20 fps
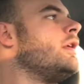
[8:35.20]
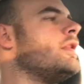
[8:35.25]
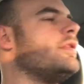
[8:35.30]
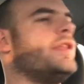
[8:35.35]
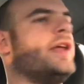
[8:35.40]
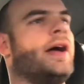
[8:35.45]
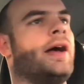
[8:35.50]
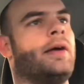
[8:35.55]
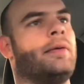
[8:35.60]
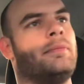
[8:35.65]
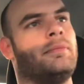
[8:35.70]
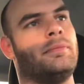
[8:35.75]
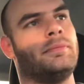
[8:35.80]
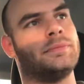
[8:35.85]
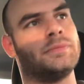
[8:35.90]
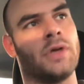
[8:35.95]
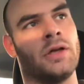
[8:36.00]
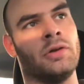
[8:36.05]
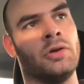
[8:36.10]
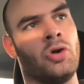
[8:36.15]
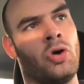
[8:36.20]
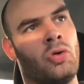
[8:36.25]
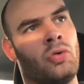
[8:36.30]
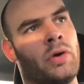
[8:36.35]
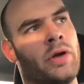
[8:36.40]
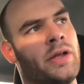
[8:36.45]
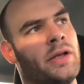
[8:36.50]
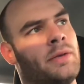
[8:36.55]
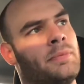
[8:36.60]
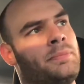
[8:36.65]
that a
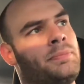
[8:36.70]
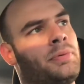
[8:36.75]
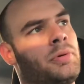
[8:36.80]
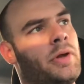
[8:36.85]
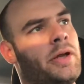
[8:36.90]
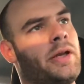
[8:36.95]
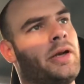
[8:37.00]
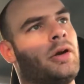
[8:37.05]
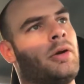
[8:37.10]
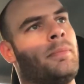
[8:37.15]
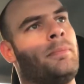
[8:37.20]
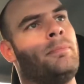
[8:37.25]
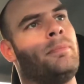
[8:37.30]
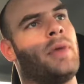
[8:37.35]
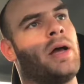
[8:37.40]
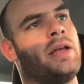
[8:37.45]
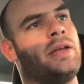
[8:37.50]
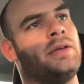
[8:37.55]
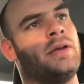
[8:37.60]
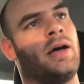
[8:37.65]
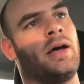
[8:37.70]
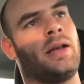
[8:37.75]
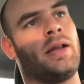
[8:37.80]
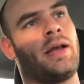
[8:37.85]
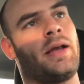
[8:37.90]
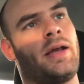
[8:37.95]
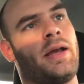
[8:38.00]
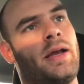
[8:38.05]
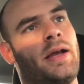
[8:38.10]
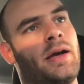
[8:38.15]
low-rated player might not
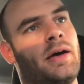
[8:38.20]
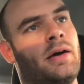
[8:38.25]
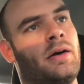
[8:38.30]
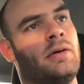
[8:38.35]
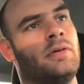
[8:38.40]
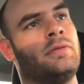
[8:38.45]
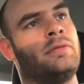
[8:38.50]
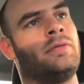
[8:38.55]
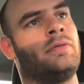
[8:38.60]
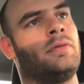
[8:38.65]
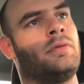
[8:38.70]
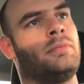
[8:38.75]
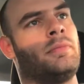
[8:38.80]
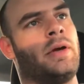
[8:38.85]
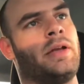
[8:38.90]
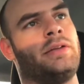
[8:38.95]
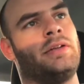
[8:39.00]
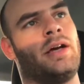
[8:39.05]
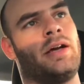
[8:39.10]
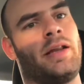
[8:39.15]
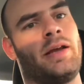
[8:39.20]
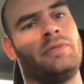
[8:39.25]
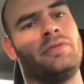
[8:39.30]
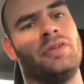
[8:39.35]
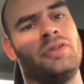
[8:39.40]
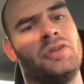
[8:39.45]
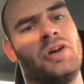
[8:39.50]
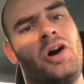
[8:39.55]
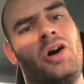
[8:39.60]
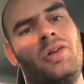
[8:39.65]
have
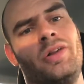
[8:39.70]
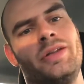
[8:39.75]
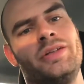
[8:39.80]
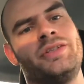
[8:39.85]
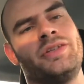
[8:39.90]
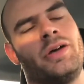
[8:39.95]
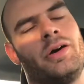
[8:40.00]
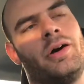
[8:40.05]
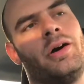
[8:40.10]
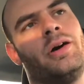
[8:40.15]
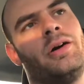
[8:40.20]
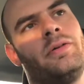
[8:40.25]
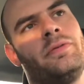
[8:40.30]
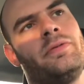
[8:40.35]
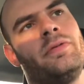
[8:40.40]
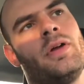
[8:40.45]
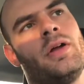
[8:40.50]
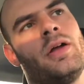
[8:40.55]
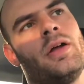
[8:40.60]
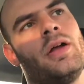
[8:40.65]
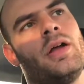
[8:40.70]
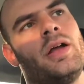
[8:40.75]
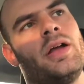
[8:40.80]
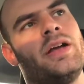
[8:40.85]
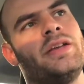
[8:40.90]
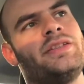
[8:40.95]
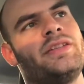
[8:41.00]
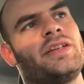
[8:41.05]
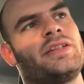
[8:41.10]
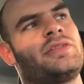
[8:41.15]
the knowledge of
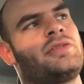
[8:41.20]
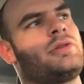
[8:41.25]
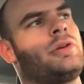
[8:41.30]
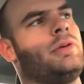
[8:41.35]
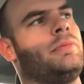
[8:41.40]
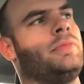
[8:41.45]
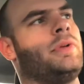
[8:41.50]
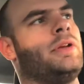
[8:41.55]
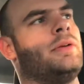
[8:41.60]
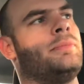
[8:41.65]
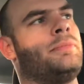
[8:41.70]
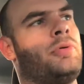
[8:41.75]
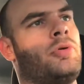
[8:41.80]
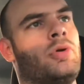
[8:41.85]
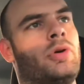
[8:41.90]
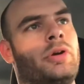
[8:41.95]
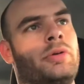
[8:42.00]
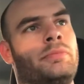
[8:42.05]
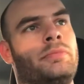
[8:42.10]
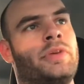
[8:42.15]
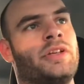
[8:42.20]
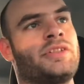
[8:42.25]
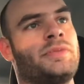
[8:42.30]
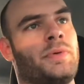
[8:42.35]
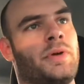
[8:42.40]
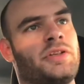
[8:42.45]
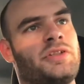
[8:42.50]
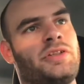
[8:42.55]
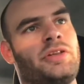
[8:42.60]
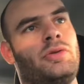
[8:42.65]
is extremely important,
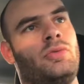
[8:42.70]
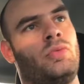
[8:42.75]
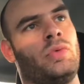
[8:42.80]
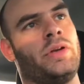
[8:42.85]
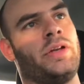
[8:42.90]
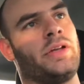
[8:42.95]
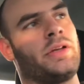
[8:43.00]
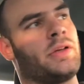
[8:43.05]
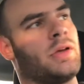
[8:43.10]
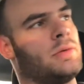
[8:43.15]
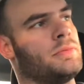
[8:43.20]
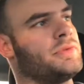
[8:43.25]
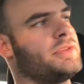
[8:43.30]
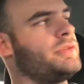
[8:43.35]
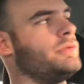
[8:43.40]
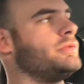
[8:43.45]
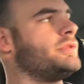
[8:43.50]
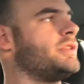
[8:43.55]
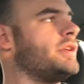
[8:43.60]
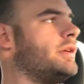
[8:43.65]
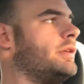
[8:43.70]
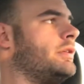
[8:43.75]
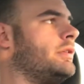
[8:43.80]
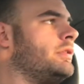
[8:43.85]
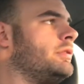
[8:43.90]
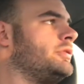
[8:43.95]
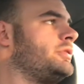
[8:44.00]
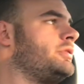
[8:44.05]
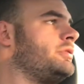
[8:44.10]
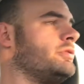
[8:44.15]
especially when it comes
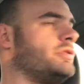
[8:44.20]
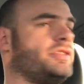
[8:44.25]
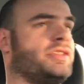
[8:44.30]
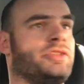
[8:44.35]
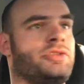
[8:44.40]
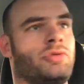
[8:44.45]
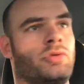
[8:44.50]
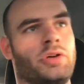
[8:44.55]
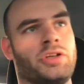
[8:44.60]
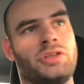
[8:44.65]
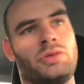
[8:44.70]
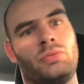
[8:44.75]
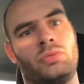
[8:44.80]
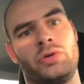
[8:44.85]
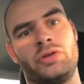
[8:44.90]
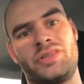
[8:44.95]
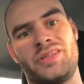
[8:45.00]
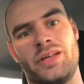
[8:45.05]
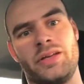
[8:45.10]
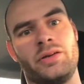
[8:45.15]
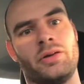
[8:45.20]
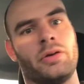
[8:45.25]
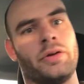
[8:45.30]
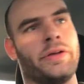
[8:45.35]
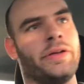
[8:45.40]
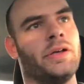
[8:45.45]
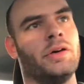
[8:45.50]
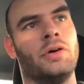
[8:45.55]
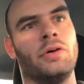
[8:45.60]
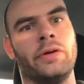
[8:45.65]
to a situation where you say you're
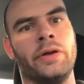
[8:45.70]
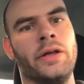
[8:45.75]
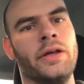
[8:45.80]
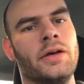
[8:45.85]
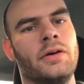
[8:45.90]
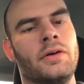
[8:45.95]
hill